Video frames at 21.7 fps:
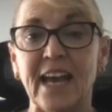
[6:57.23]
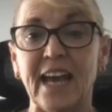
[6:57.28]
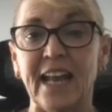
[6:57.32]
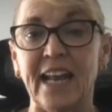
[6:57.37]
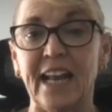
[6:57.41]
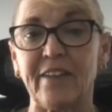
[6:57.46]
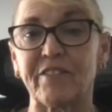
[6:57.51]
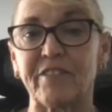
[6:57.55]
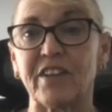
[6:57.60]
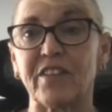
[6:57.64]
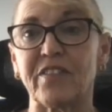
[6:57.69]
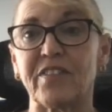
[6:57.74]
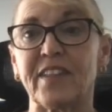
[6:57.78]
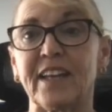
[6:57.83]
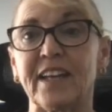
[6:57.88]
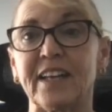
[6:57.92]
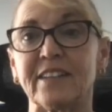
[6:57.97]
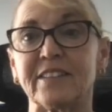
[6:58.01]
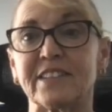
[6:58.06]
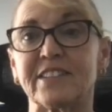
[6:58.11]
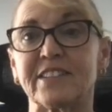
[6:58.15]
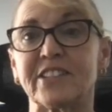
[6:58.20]
and
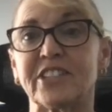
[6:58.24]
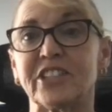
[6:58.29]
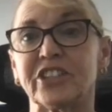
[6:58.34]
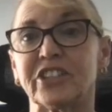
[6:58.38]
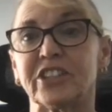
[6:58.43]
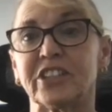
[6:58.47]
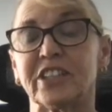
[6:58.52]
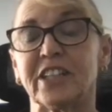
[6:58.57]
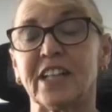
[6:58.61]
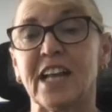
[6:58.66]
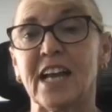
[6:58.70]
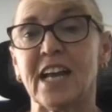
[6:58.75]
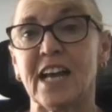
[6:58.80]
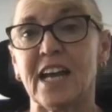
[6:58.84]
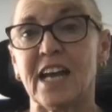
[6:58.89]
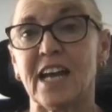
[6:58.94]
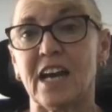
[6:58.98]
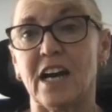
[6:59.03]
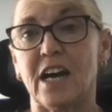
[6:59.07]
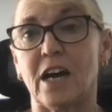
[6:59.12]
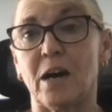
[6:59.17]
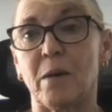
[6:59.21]
everything still
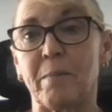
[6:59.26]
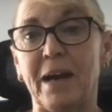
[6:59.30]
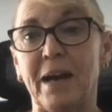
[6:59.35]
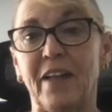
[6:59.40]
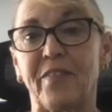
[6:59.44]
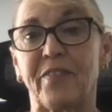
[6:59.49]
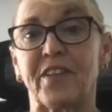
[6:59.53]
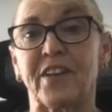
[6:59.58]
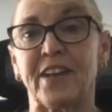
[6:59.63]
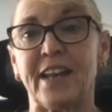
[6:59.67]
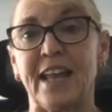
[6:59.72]
at the